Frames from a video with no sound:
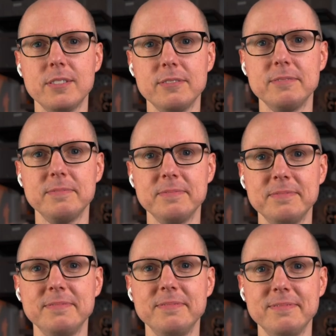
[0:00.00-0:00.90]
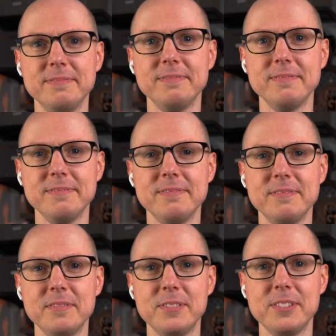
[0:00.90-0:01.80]

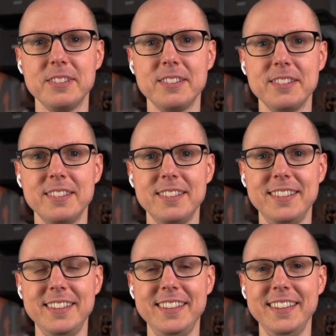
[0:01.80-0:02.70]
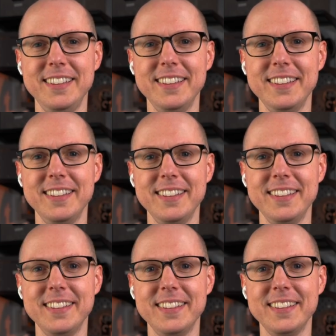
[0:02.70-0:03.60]

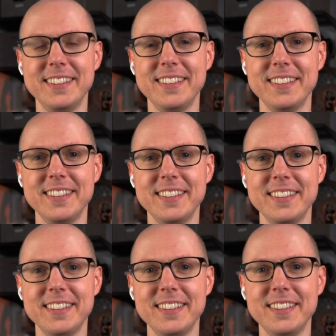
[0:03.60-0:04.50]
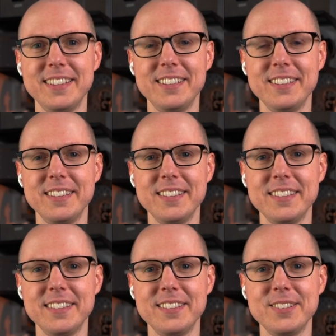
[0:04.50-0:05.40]
(silent)